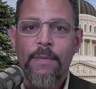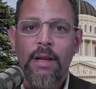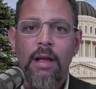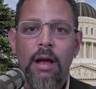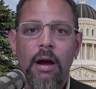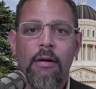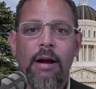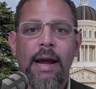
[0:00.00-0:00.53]

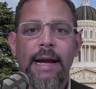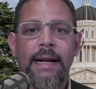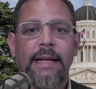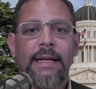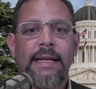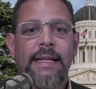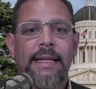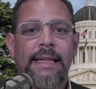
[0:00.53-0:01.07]
All right,
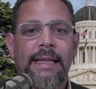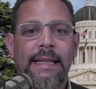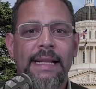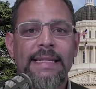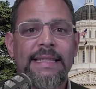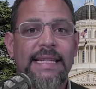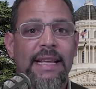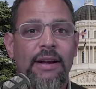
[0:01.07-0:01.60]

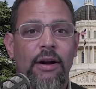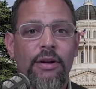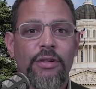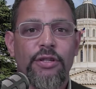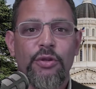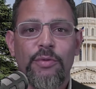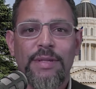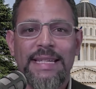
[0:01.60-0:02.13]
let's get on
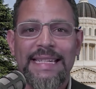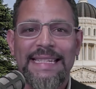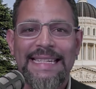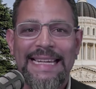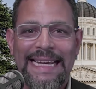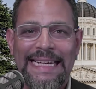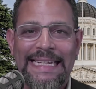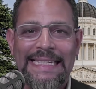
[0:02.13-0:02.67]
to
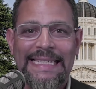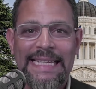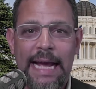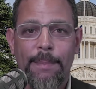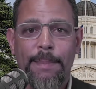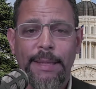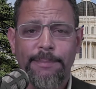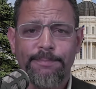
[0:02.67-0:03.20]
today's
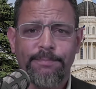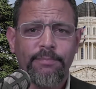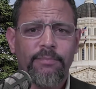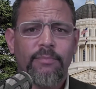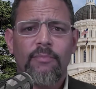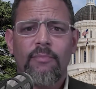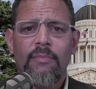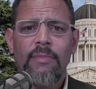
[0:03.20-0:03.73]
topic.
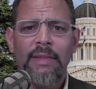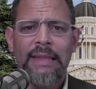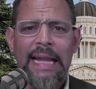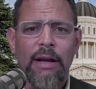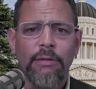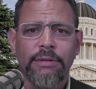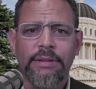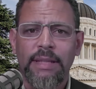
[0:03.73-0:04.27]

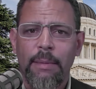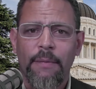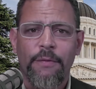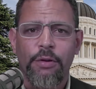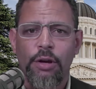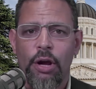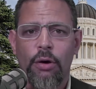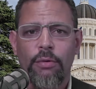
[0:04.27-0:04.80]
Now, some of
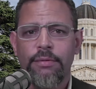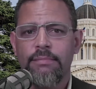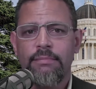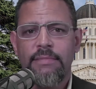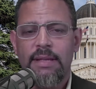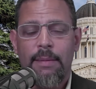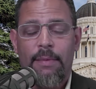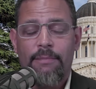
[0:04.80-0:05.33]
you know, and
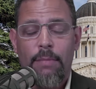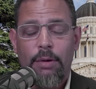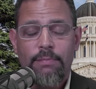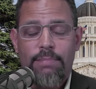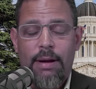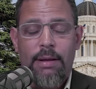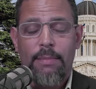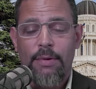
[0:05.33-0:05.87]

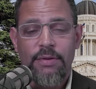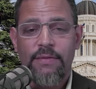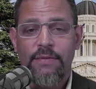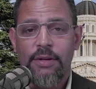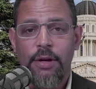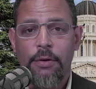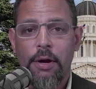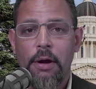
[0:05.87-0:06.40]
probably most of you
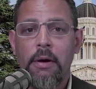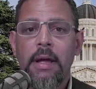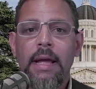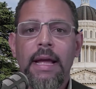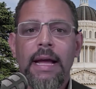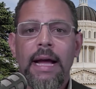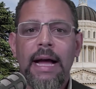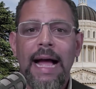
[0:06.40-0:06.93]
don't know,
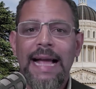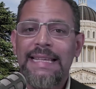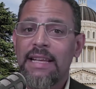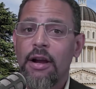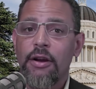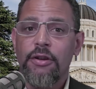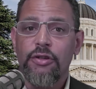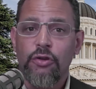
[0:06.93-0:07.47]
I
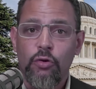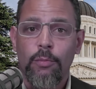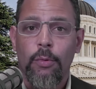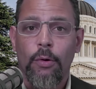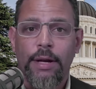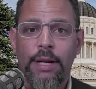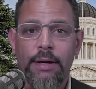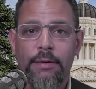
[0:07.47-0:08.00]
sit on a school
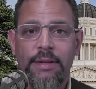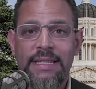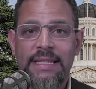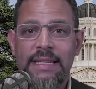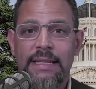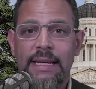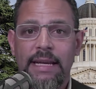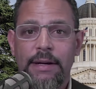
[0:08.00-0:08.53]
board here in
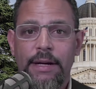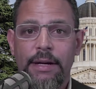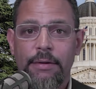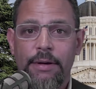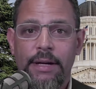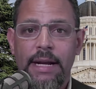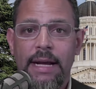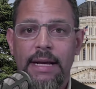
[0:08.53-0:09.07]

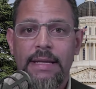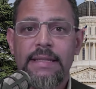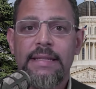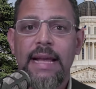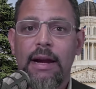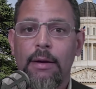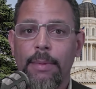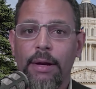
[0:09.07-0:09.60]

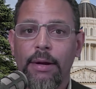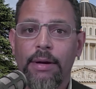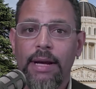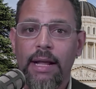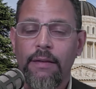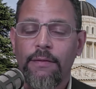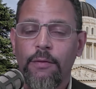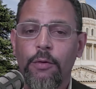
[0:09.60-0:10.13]
Sacramento,
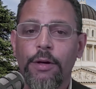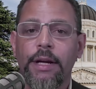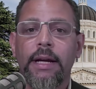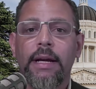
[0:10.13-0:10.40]
California.